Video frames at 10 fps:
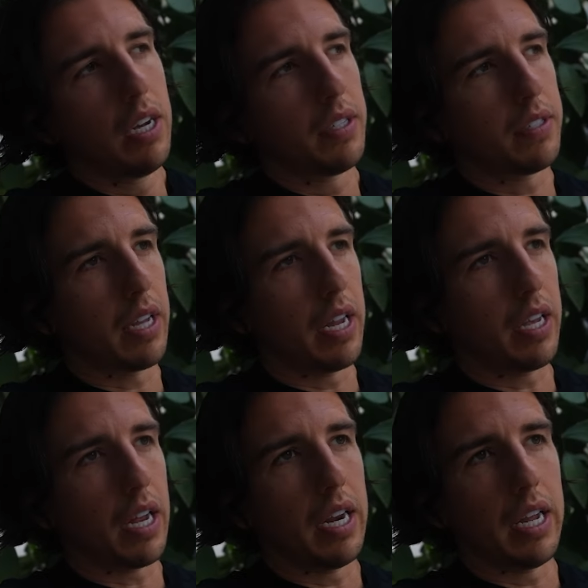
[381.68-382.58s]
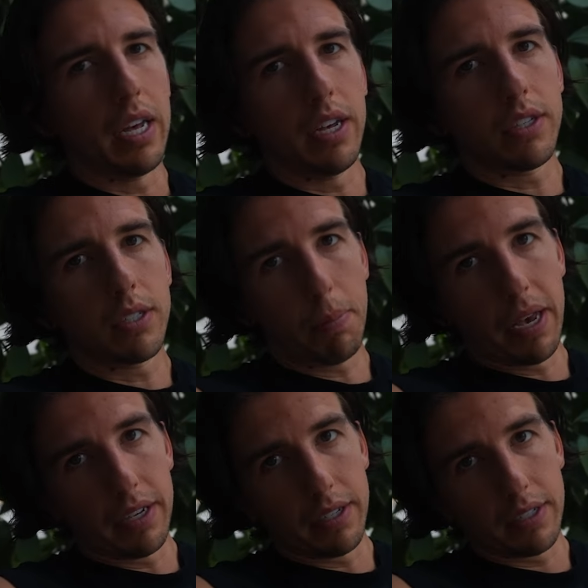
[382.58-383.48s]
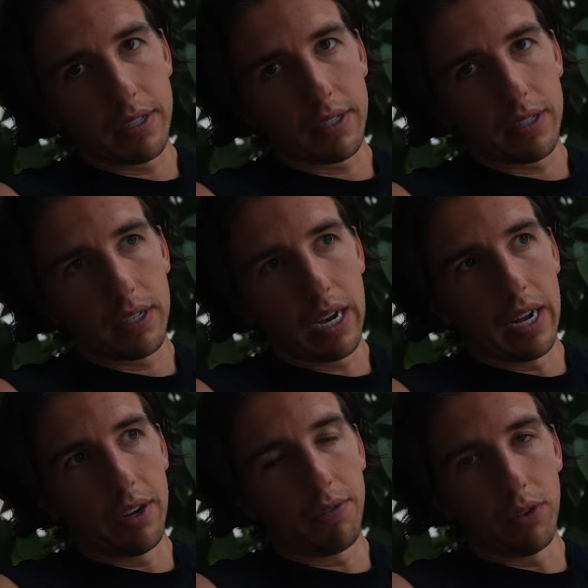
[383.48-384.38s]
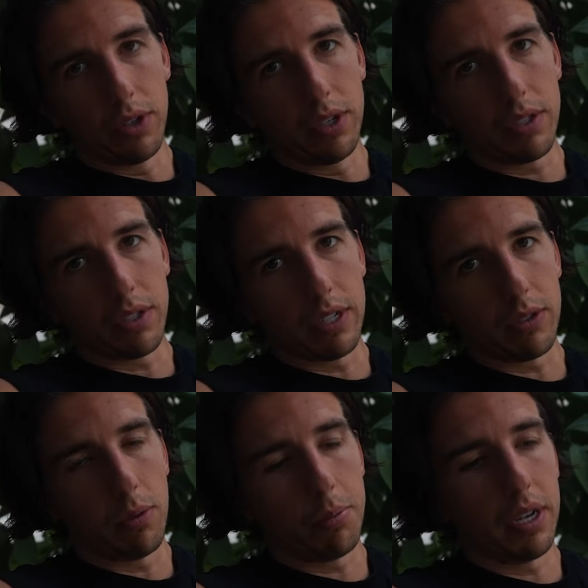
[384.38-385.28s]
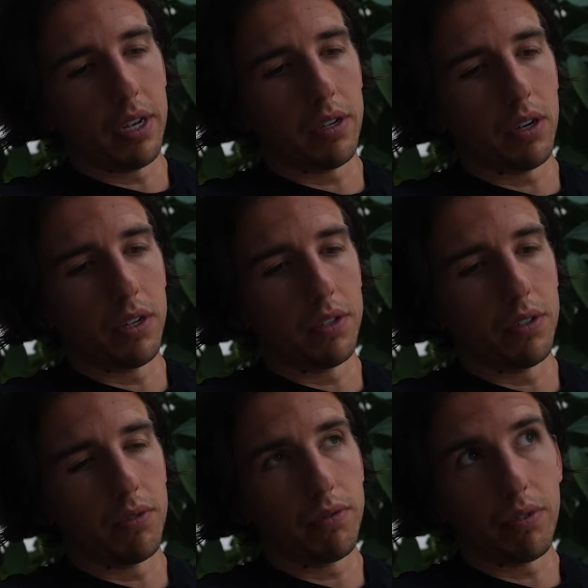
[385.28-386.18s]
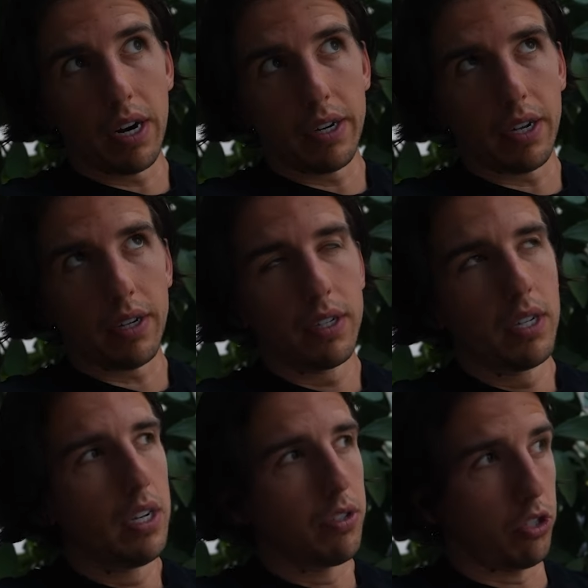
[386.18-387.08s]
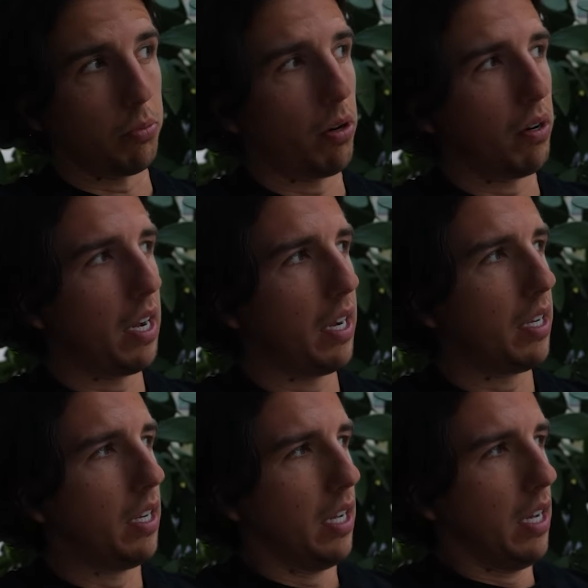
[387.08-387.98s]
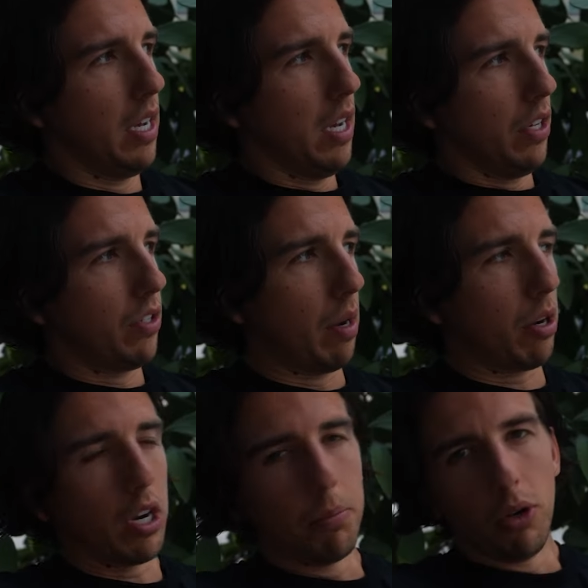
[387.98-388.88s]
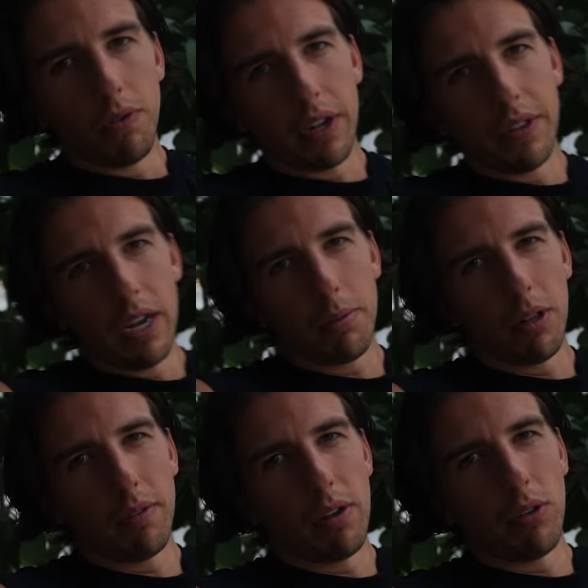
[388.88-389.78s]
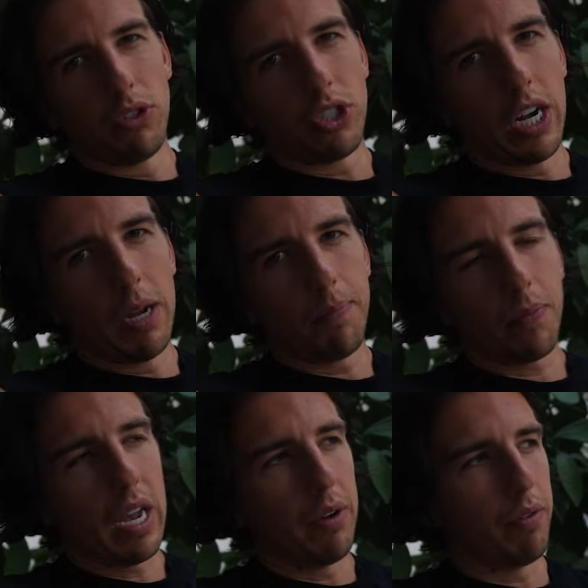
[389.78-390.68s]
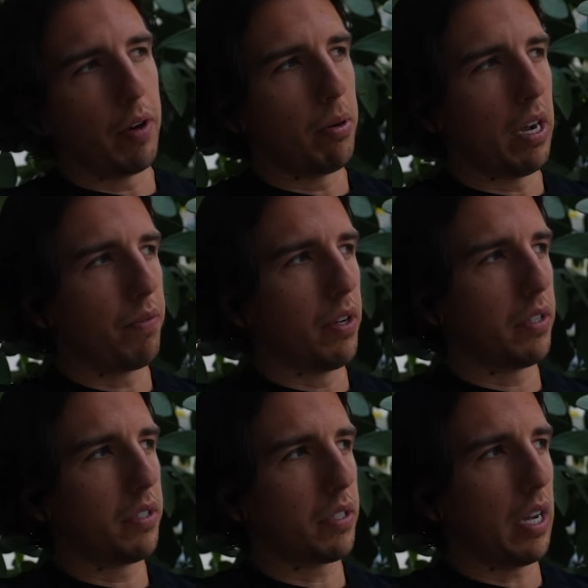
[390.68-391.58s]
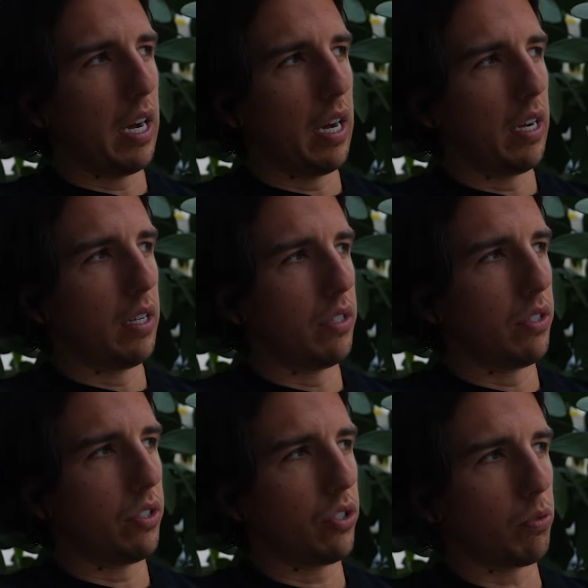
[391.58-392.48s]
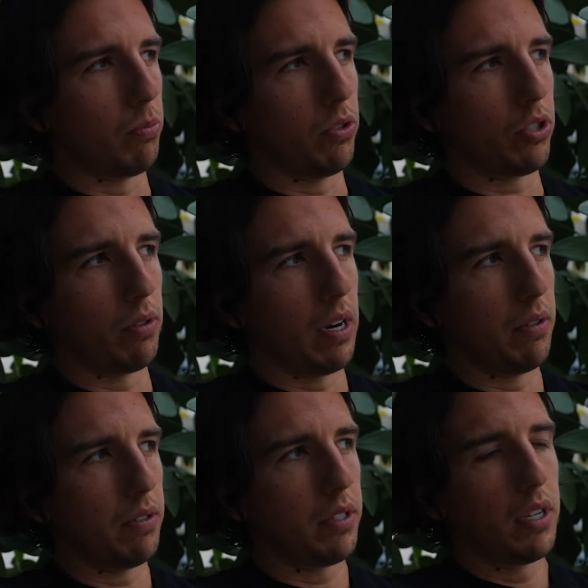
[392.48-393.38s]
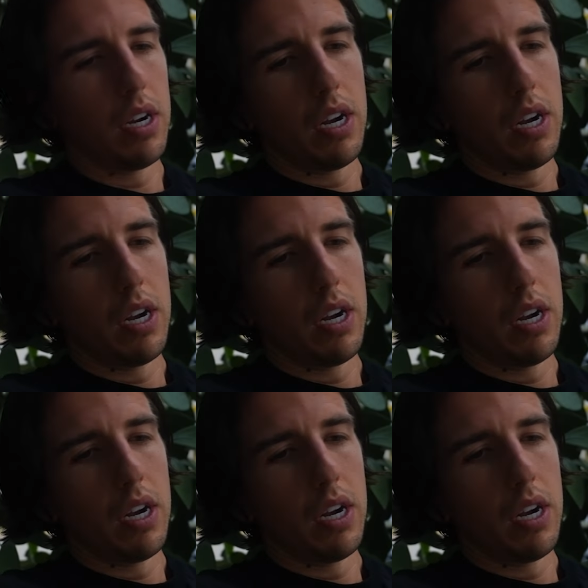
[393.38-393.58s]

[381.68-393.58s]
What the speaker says: staying near Space and Floyd, because that's what we're playing on Friday, so tomorrow night. So yeah, we're going to move down there probably around lunchtime after I've had breakfast and just mooched around.